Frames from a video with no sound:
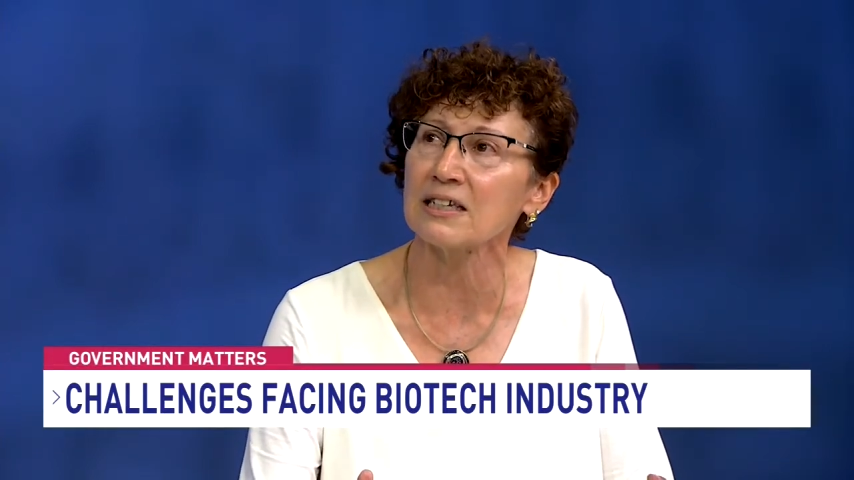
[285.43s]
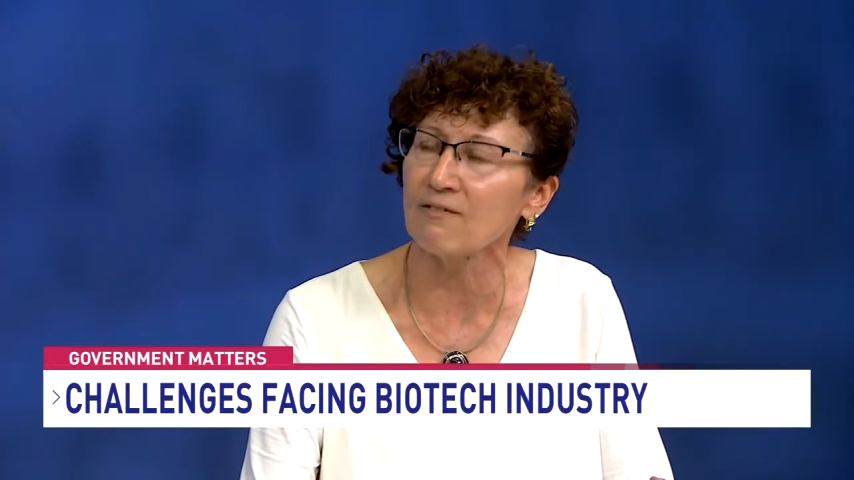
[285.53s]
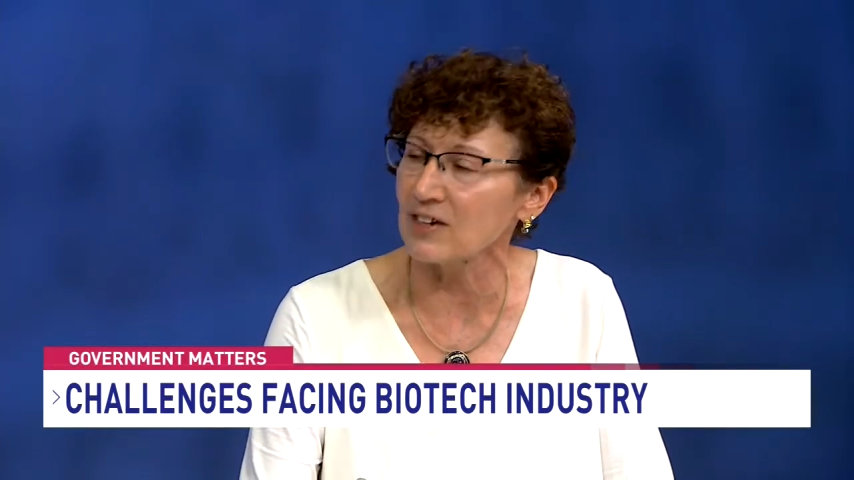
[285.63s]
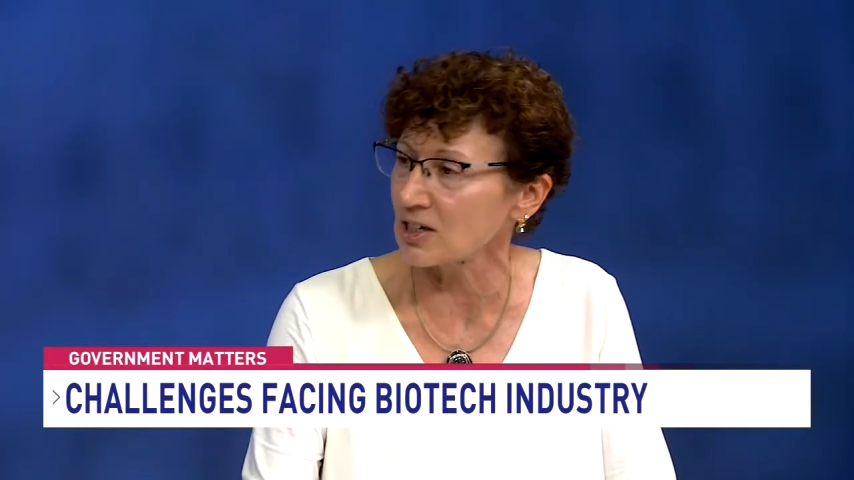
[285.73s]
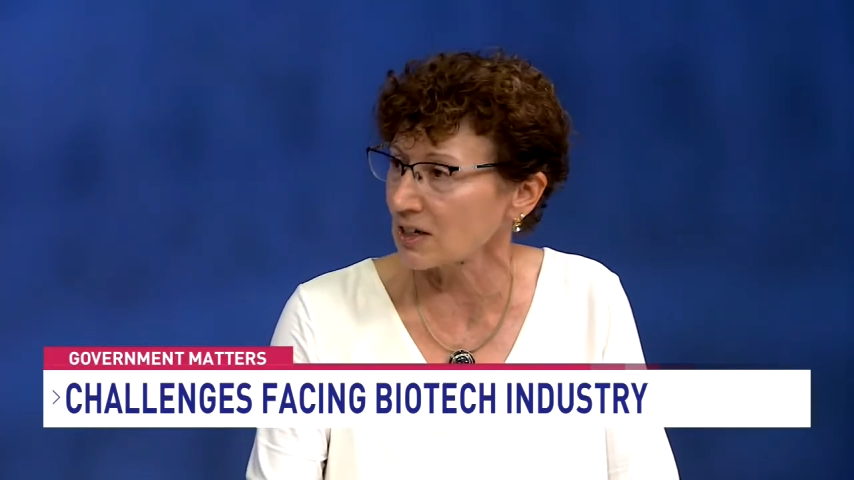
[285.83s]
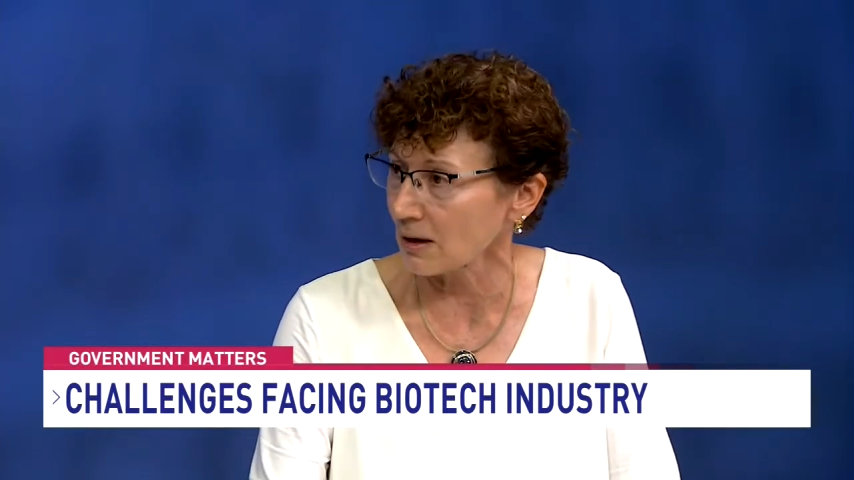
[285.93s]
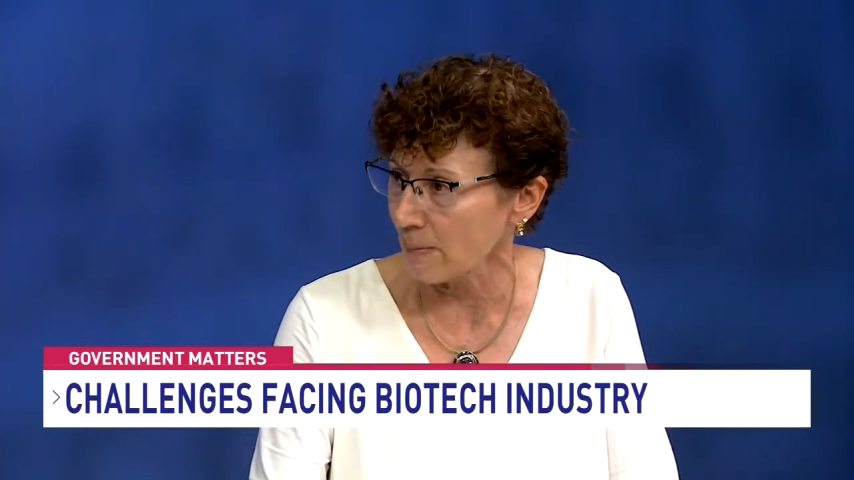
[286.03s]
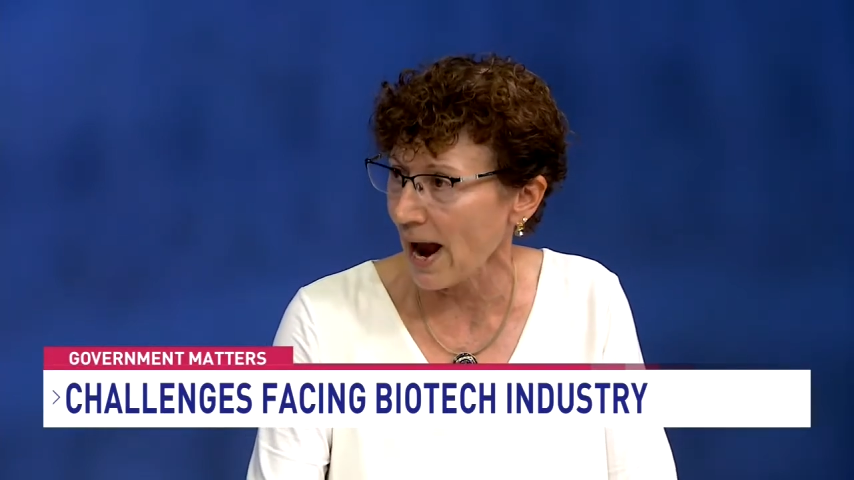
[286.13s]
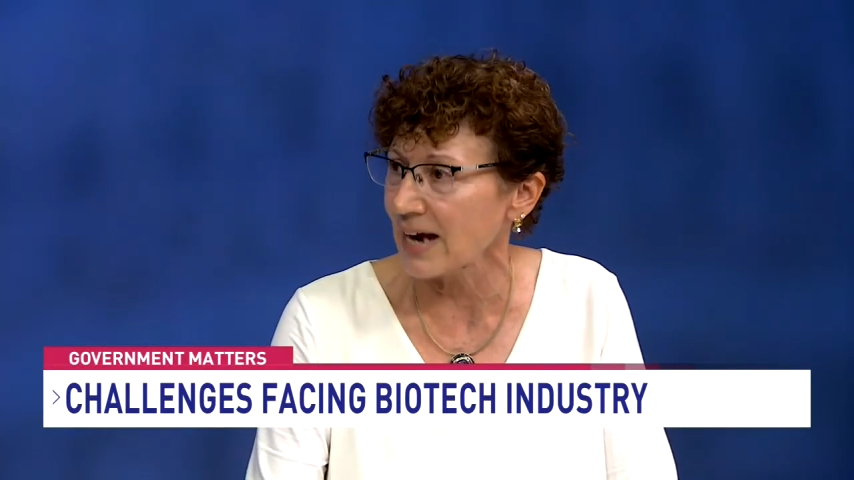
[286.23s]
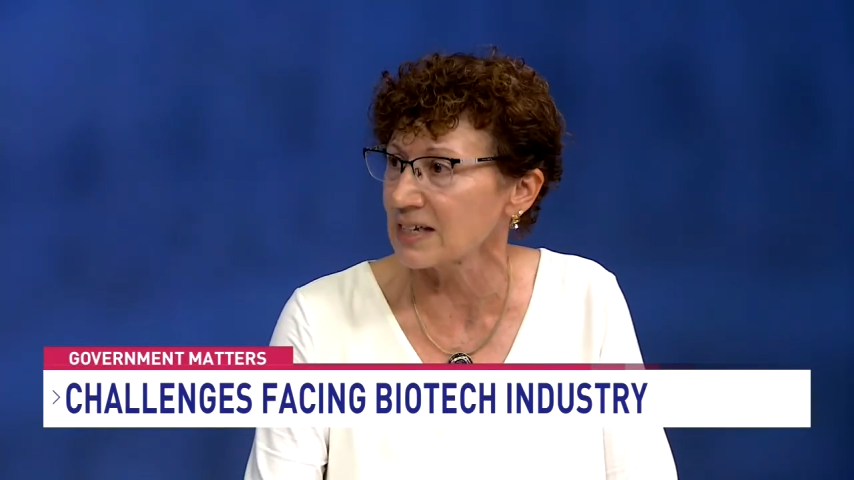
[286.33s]
sufficient
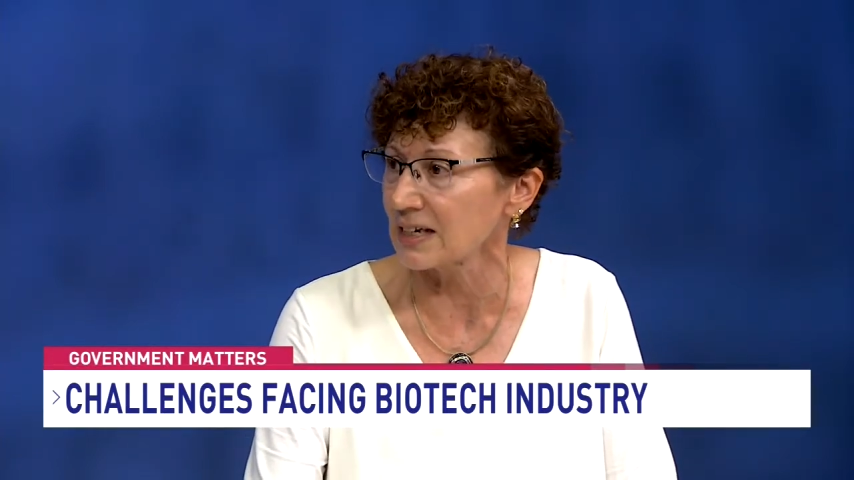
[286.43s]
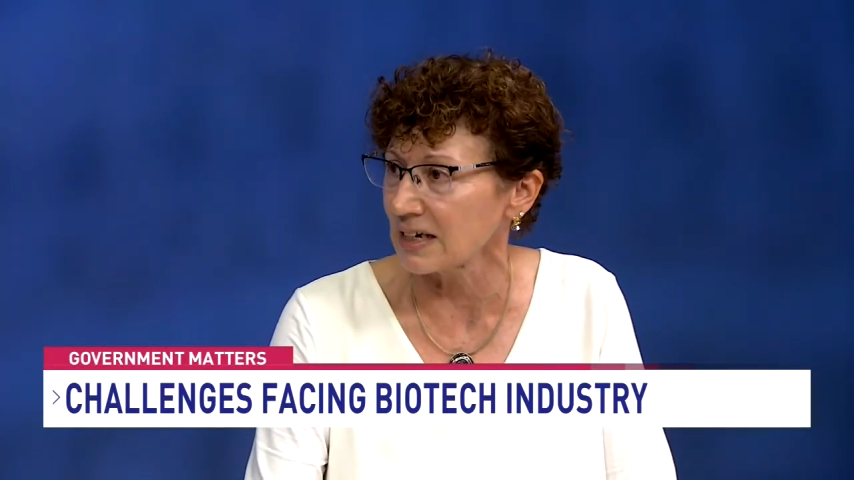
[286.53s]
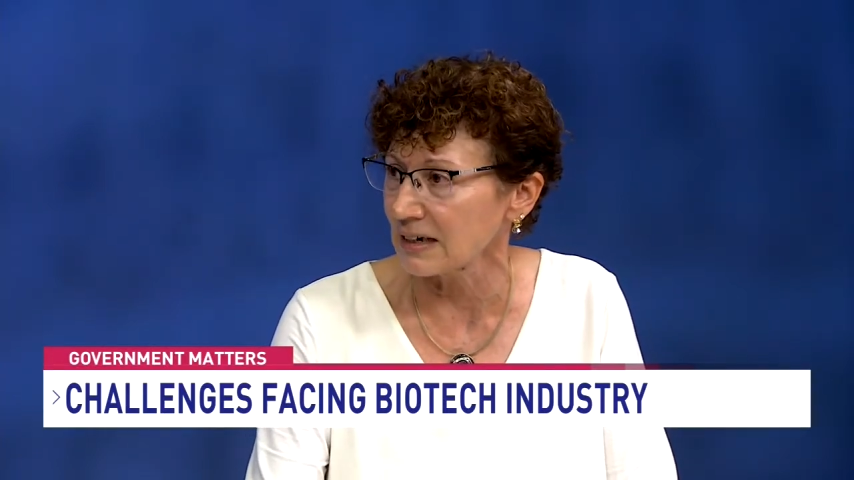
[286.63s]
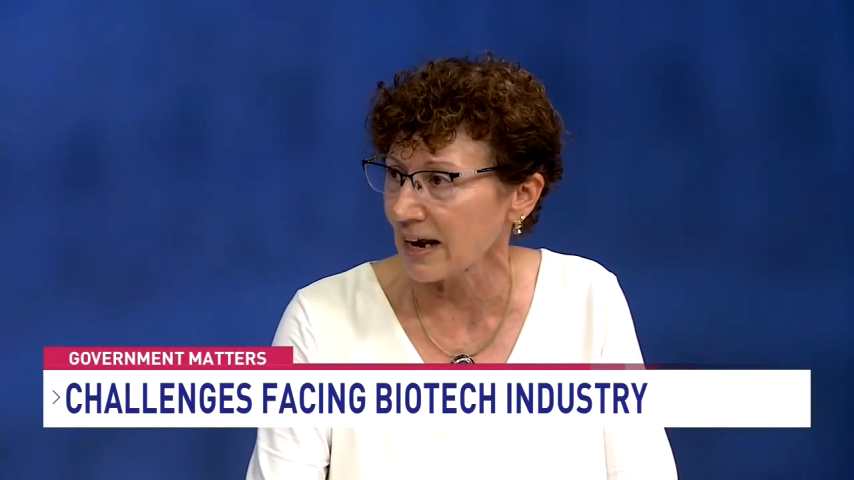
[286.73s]
capacity